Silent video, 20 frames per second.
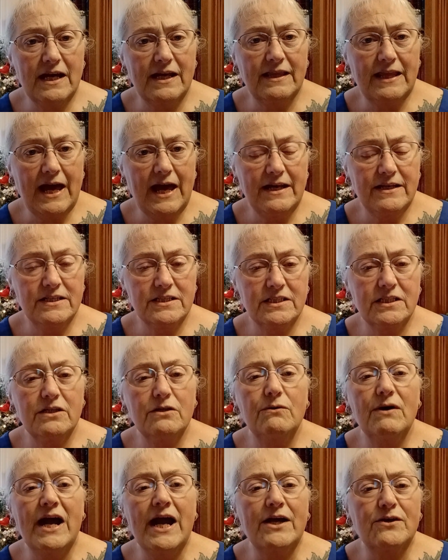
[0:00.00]
like that, just
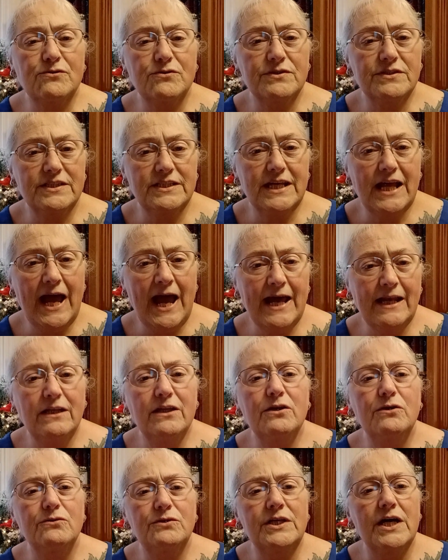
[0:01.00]
little extras that add
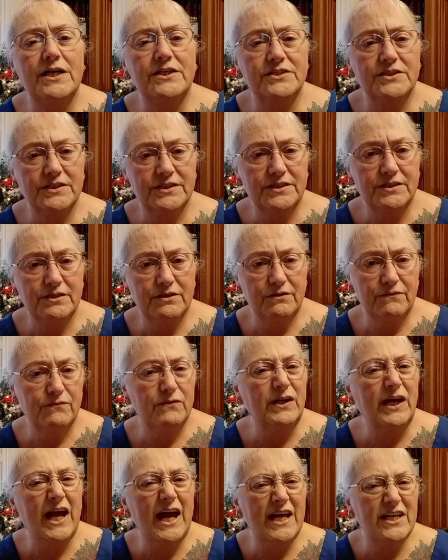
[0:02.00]
little touches to you. For
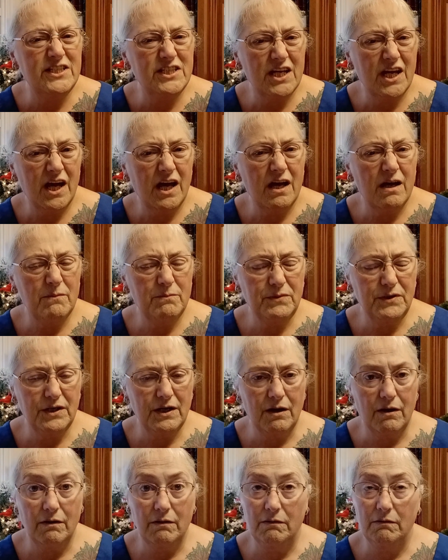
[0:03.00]
ketchup, you
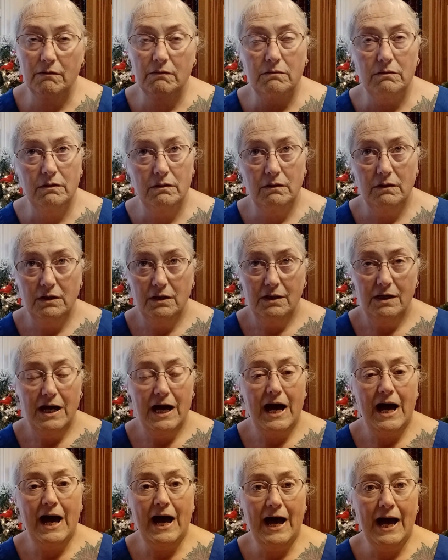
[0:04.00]
know, oh,
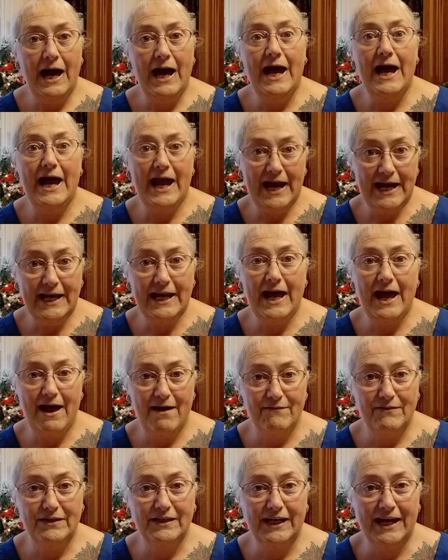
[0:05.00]
I hate
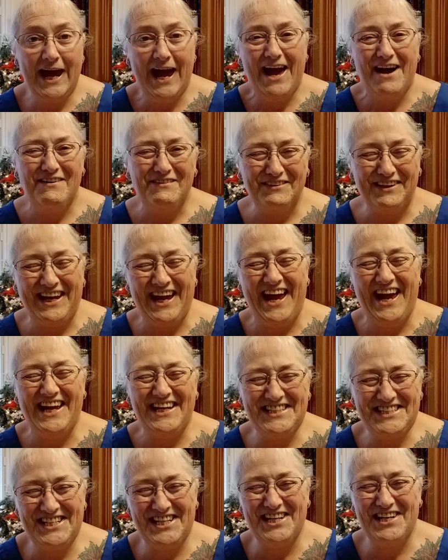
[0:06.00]
having to count
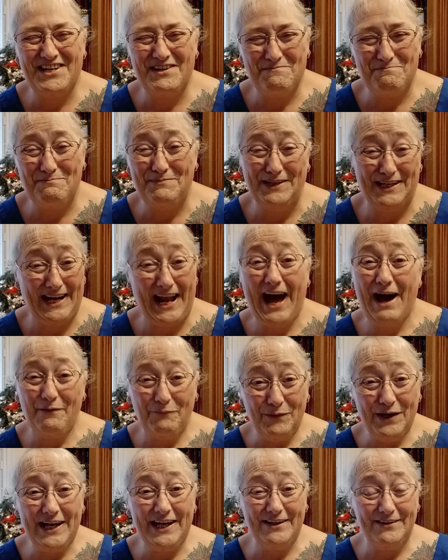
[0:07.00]
ketchup, but I
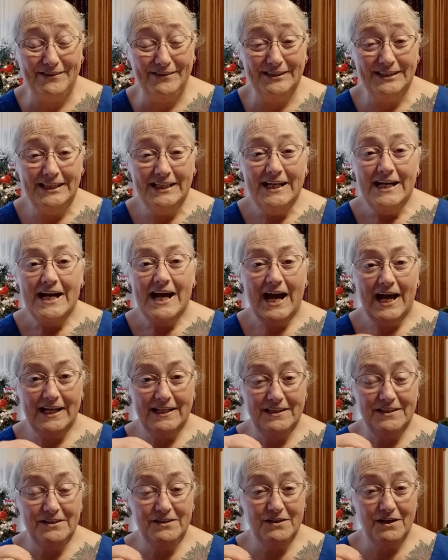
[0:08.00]
will.
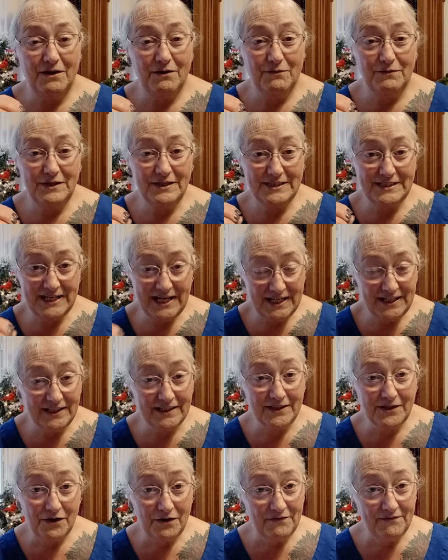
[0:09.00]
And, you know, it's 10 to
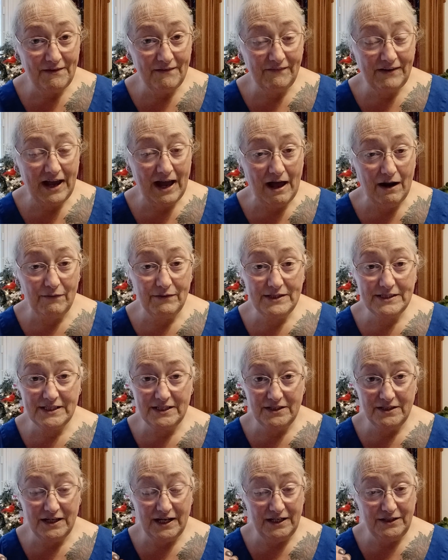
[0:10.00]
35 calories,
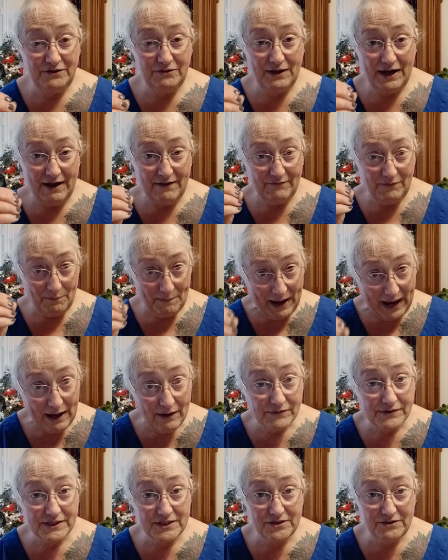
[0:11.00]
and you have
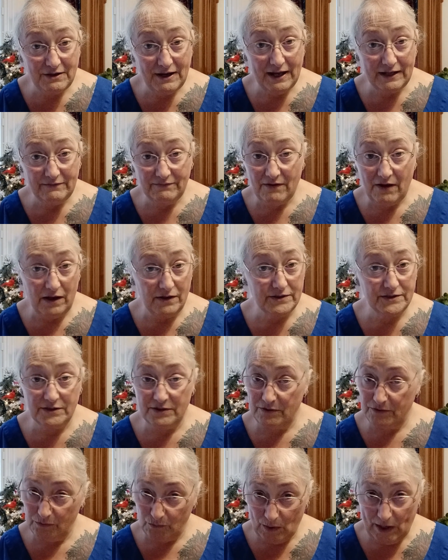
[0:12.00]
amounts that you have to follow, so
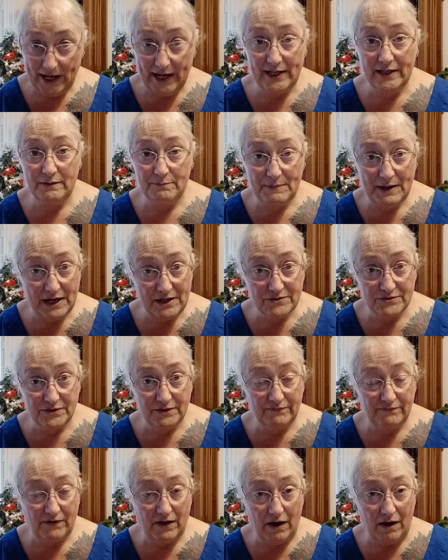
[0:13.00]
there's weighing and measuring
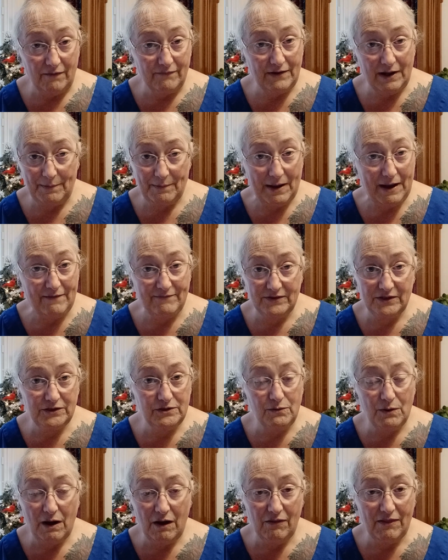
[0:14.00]
involved. I'm having to
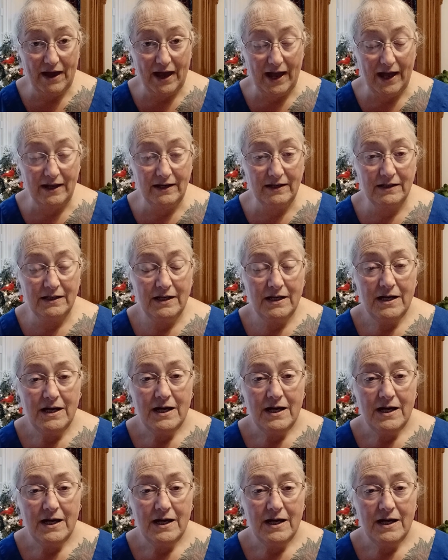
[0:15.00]
do all that.